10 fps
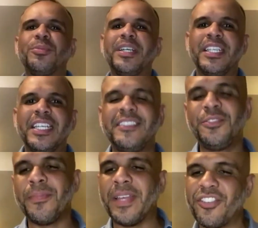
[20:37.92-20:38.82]
one, as
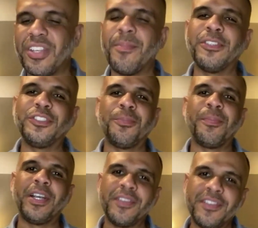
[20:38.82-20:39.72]
you mentioned about your
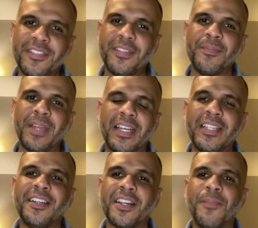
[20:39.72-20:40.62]
parents, uh,
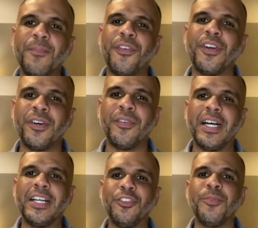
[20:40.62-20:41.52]
they come from
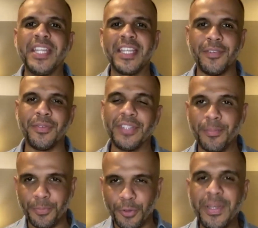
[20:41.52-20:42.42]
uh, Dominica,
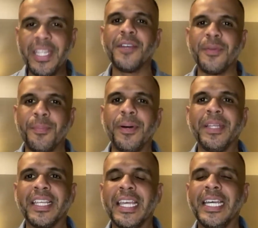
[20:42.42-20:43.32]
the Dominican
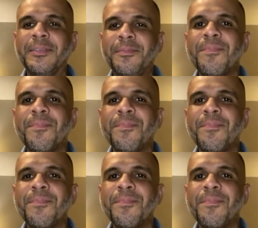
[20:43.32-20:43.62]
Republic, yeah?